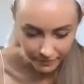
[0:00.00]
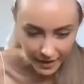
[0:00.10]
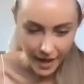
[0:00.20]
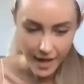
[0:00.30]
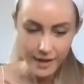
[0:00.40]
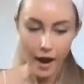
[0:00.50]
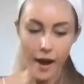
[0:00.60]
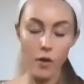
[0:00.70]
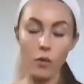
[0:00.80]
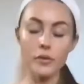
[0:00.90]
And
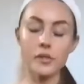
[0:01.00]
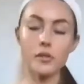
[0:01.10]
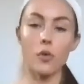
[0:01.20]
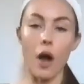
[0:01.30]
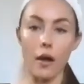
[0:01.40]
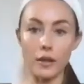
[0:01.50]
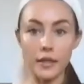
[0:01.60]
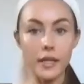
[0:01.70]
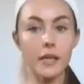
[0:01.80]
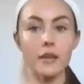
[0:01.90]
I'll
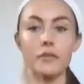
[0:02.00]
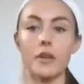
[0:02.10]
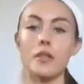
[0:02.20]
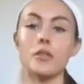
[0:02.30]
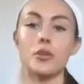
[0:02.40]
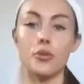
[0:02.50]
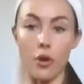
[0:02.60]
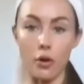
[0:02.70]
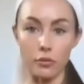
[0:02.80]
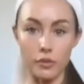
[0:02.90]
leave in the
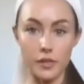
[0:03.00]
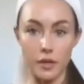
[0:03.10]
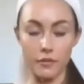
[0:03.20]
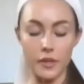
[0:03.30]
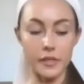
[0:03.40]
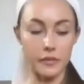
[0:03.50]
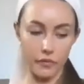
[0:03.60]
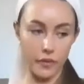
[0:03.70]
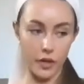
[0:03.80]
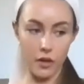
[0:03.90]
notes of this
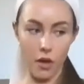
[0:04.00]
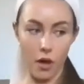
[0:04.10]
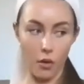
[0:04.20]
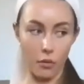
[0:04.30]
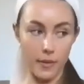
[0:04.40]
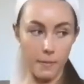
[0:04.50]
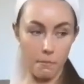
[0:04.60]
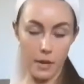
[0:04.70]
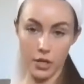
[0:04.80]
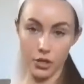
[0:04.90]
video the
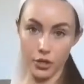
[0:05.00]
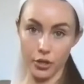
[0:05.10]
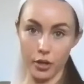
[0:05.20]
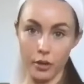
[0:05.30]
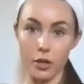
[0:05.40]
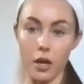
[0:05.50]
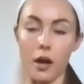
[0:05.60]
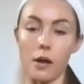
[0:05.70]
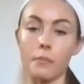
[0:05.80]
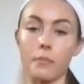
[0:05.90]
major
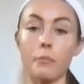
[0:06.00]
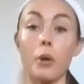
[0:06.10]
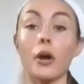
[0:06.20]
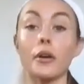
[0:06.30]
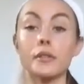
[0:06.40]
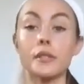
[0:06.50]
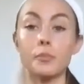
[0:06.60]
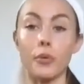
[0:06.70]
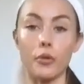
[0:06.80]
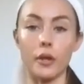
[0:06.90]
parts
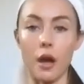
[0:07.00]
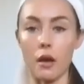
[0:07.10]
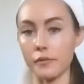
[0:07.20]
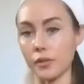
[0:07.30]
broken up.